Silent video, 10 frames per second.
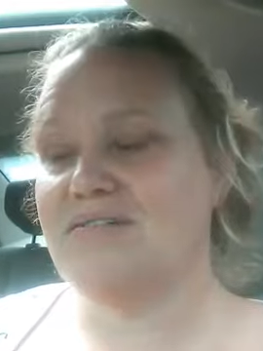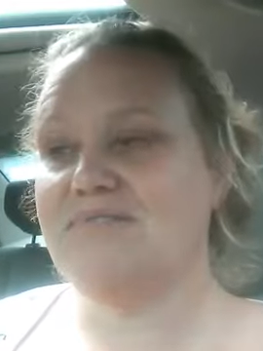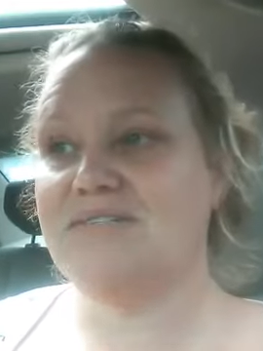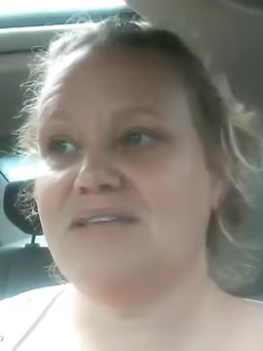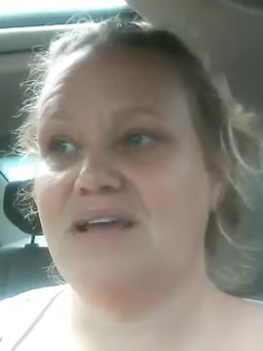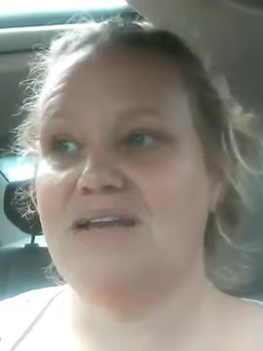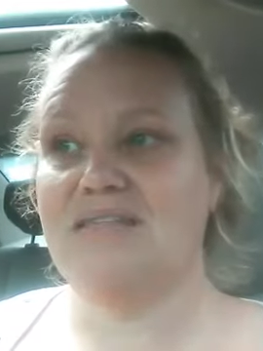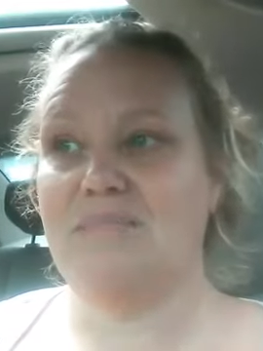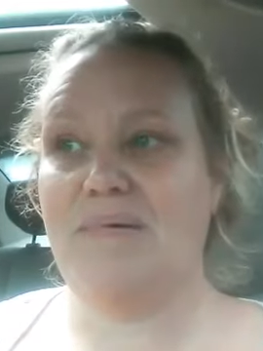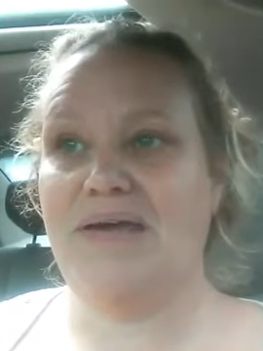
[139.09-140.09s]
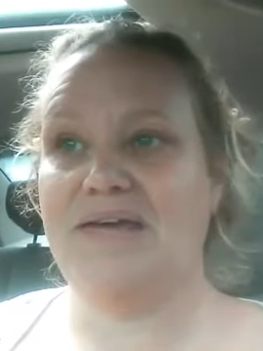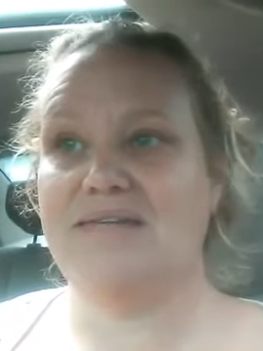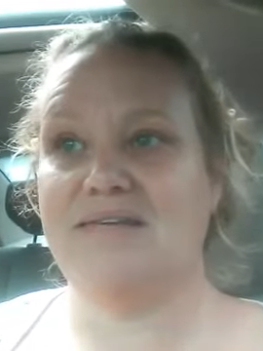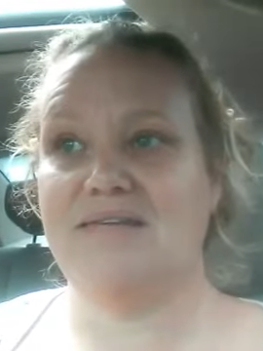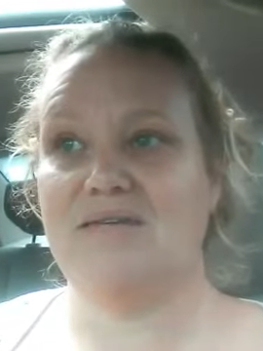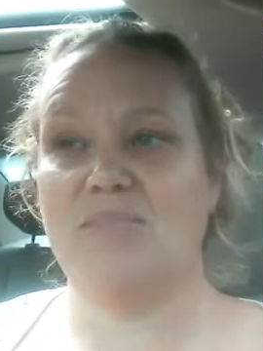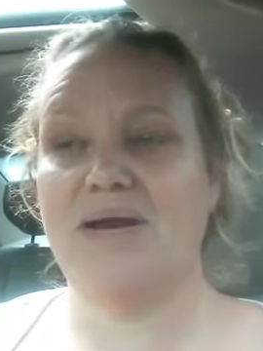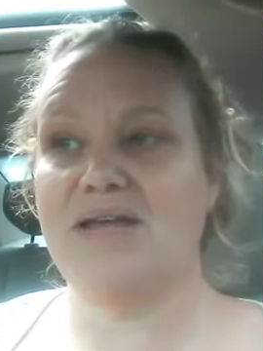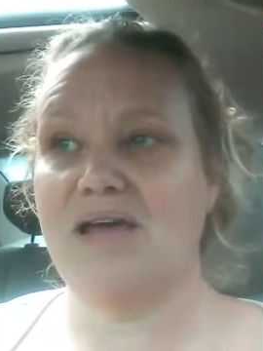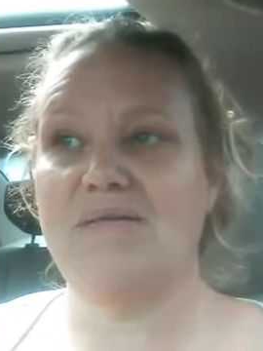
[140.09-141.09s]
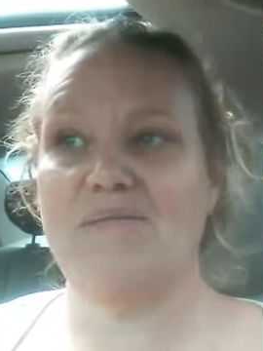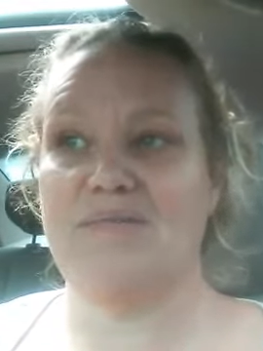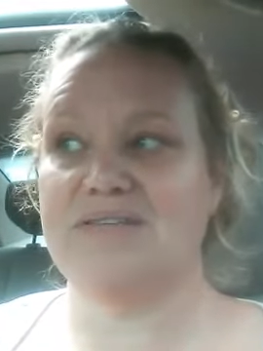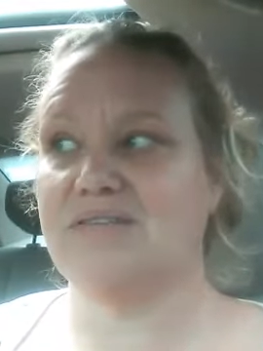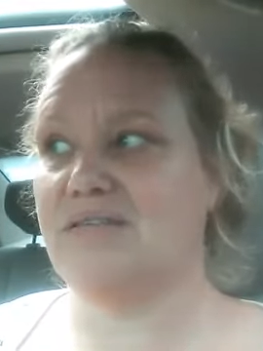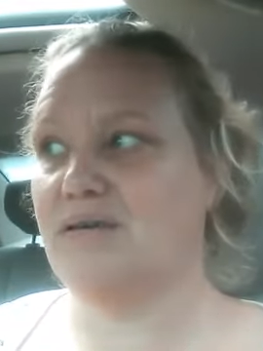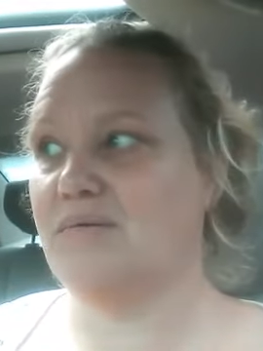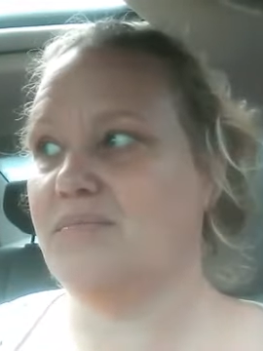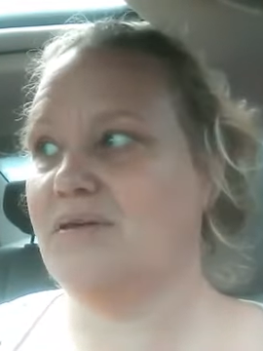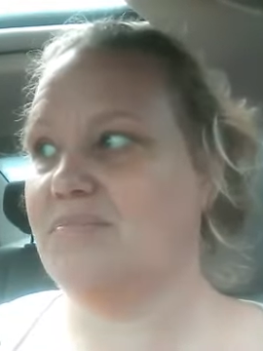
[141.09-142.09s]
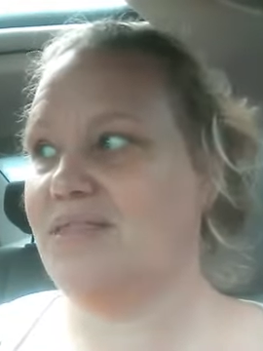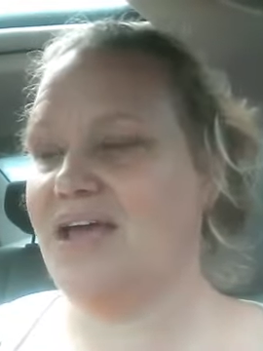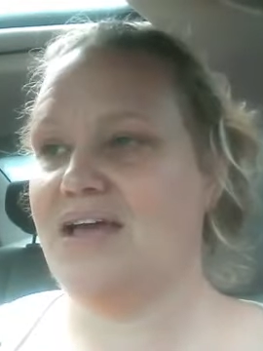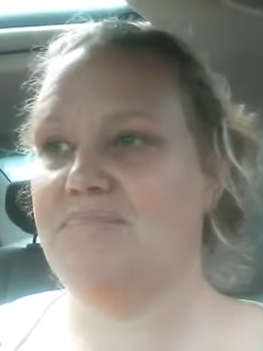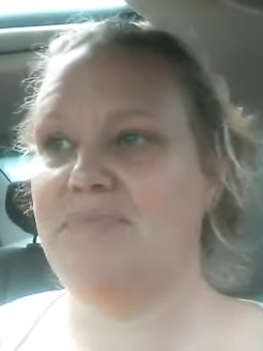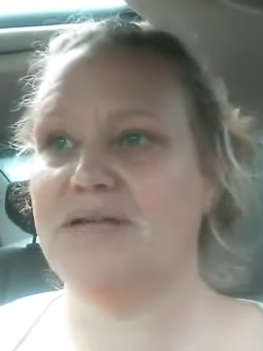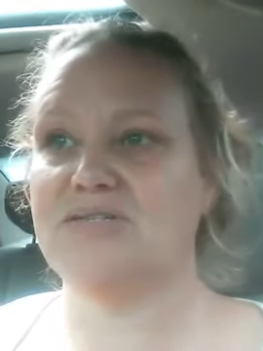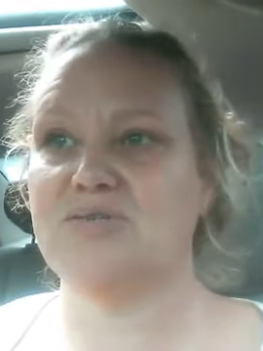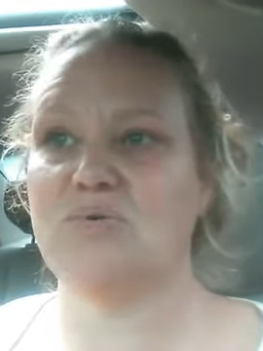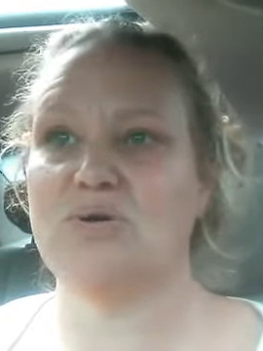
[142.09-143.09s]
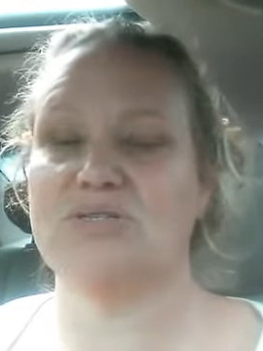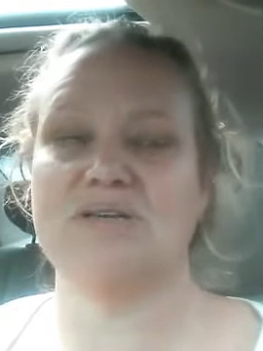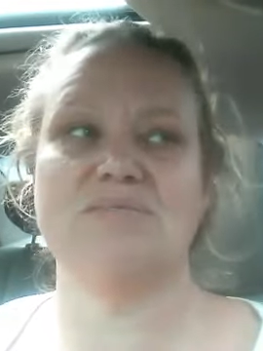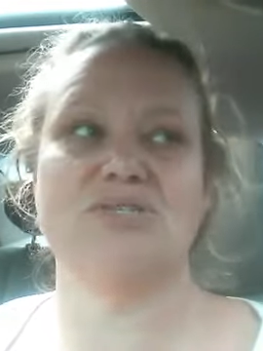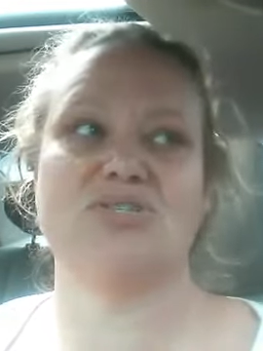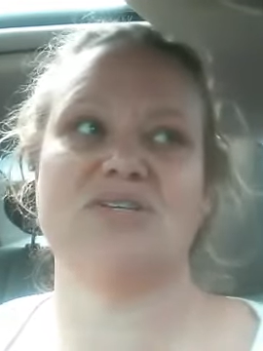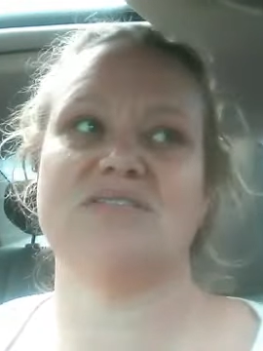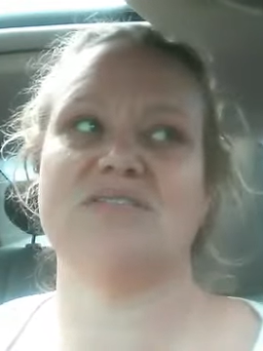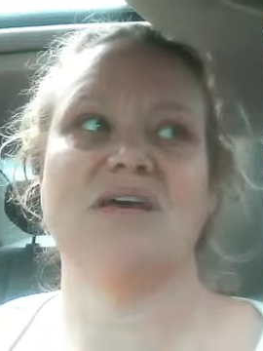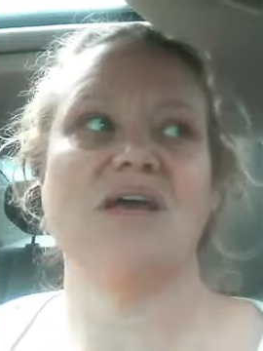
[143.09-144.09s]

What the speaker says: They were just laid in the bed, and nobody came and visited them. I mean, they had bed sores. It was just